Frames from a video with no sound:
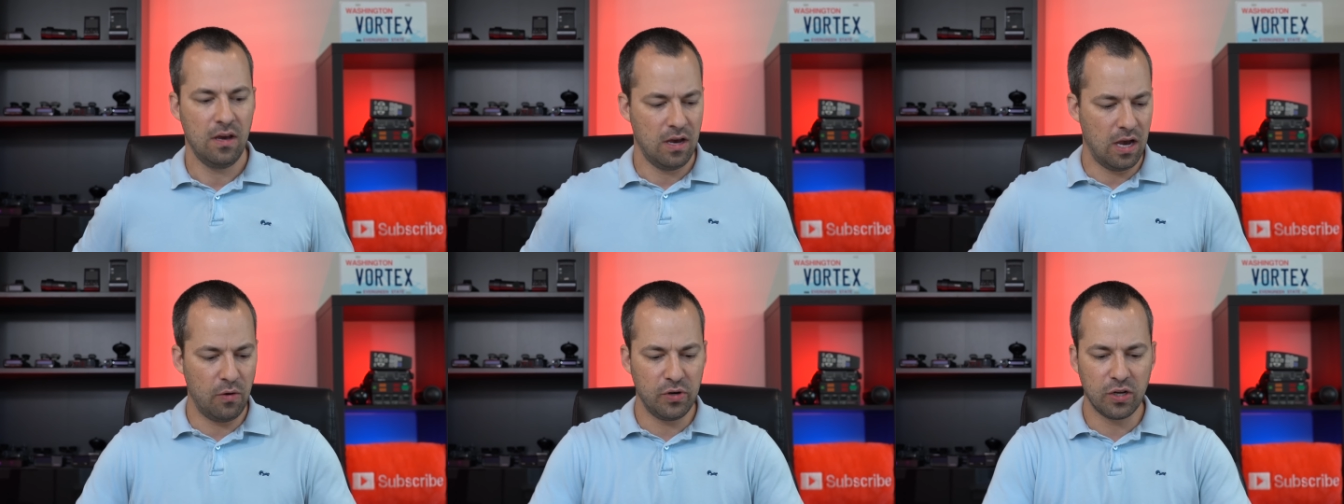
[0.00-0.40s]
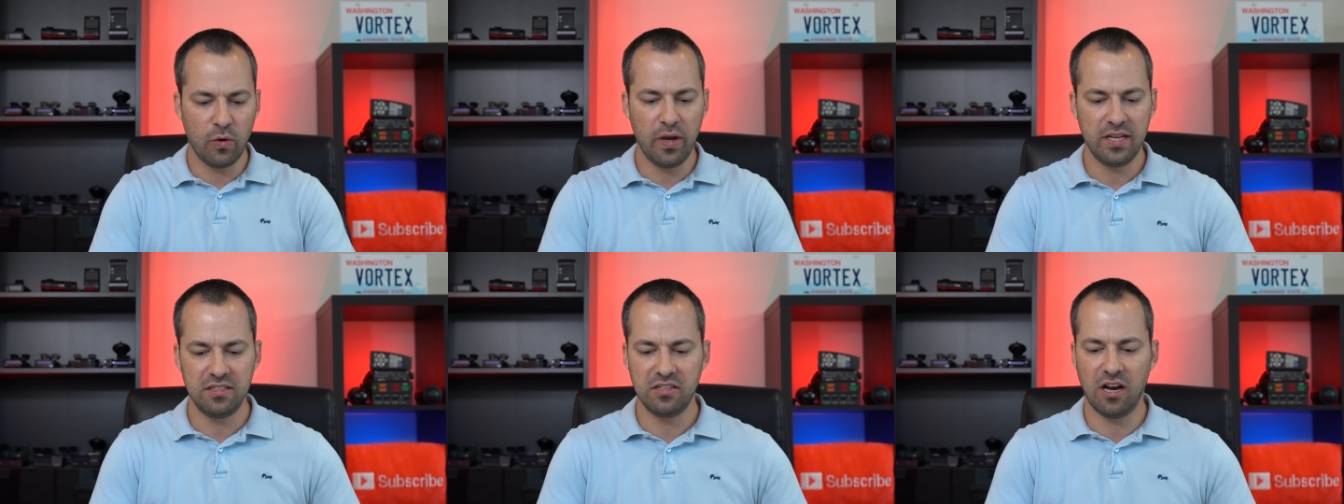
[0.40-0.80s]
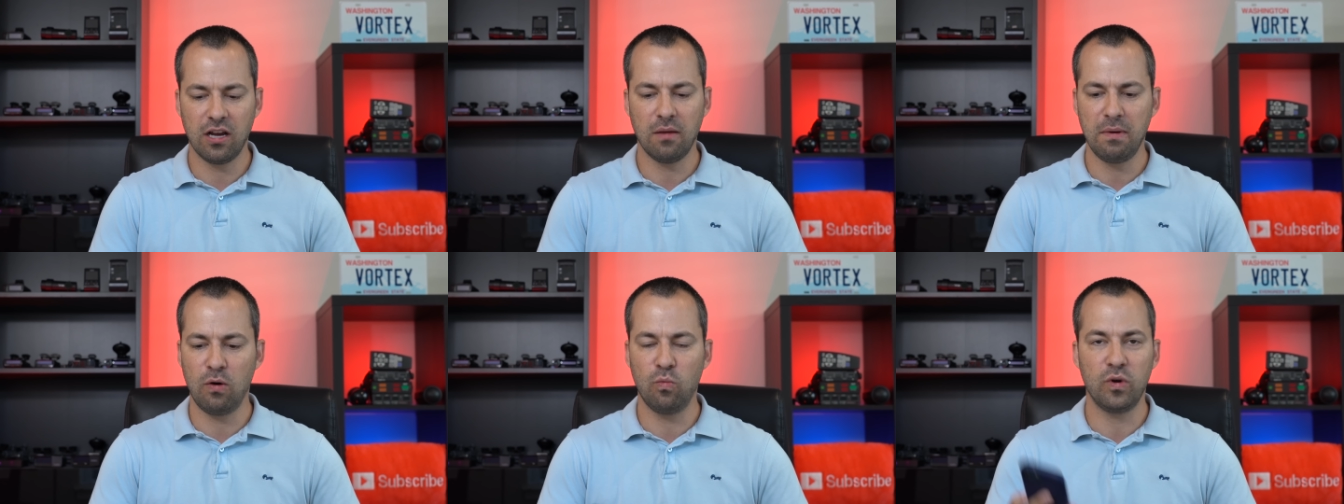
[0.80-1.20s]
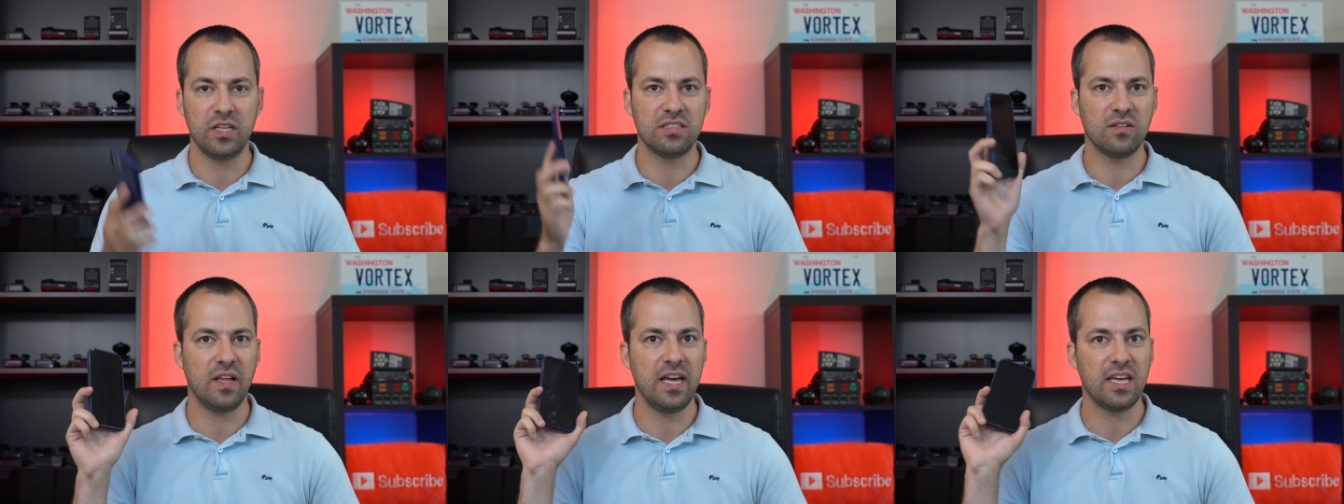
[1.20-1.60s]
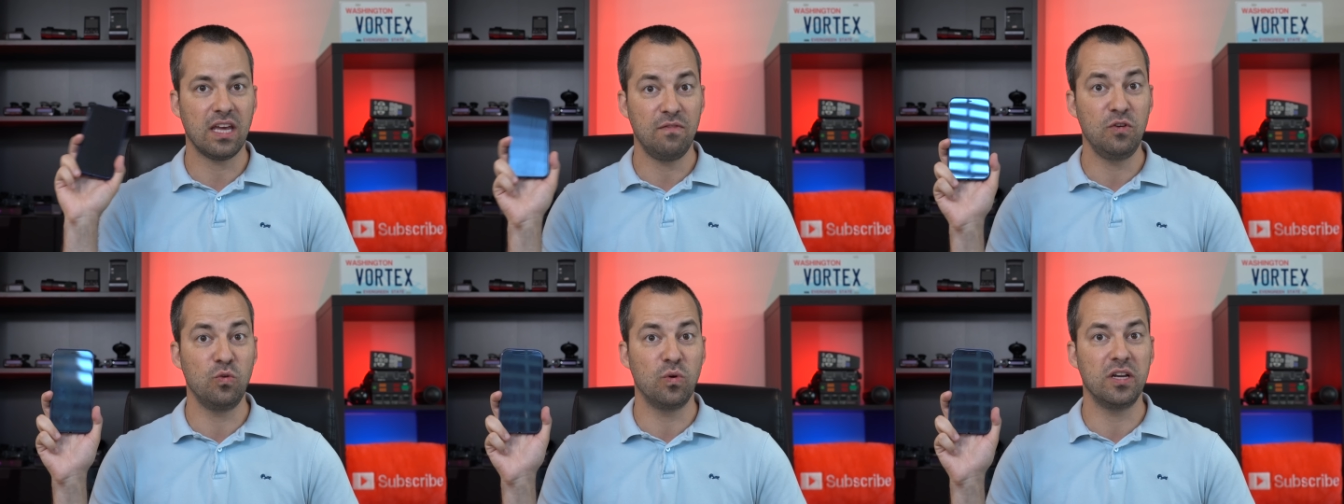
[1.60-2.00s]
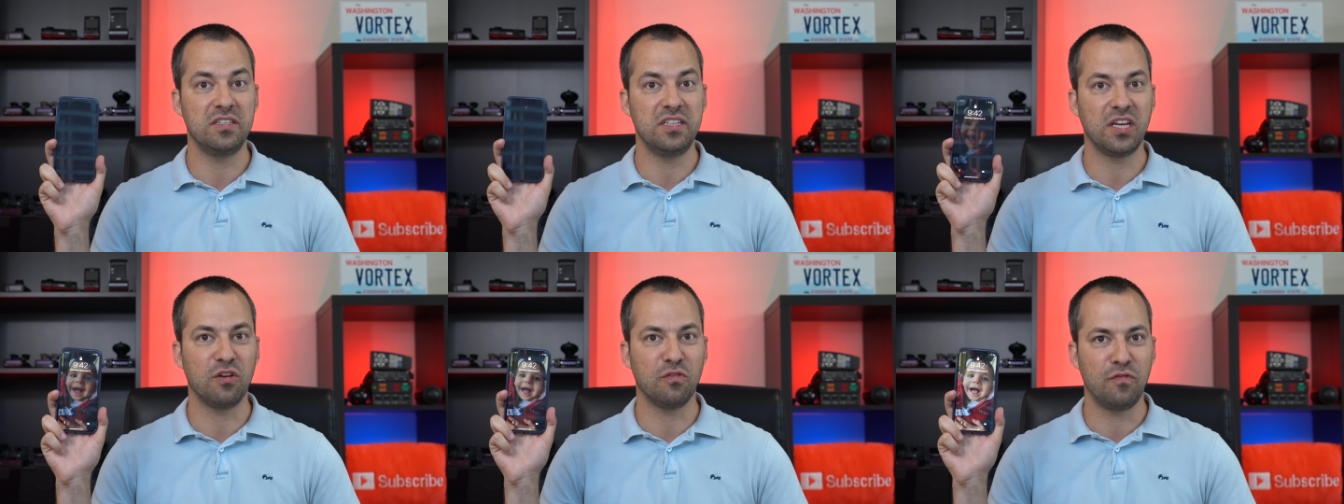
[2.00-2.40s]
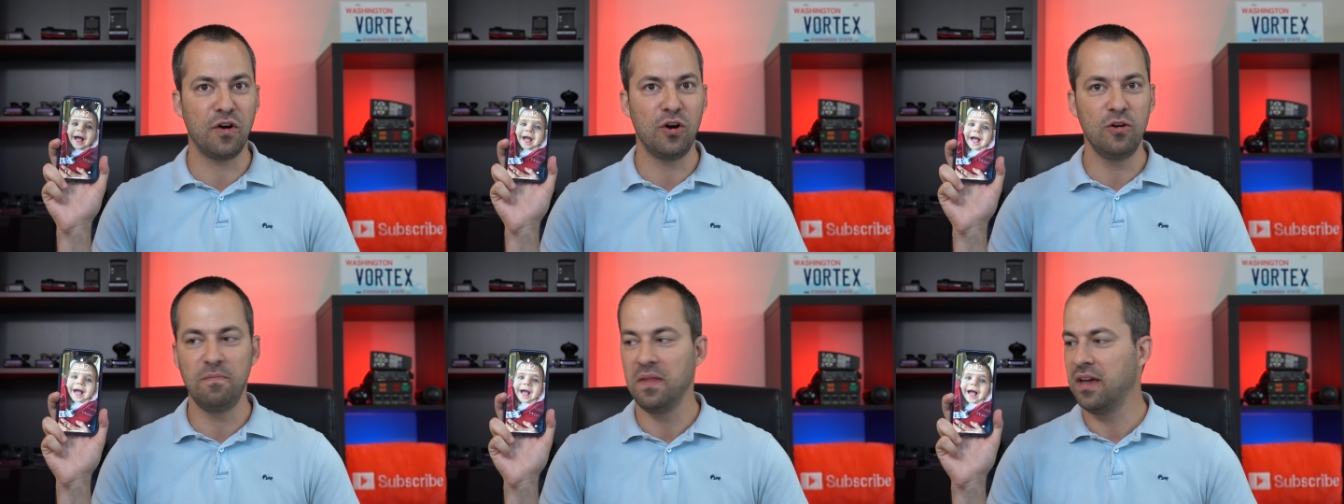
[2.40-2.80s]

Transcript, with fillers: I wanna go ahead and talk about what it's like if you wanna take your phone,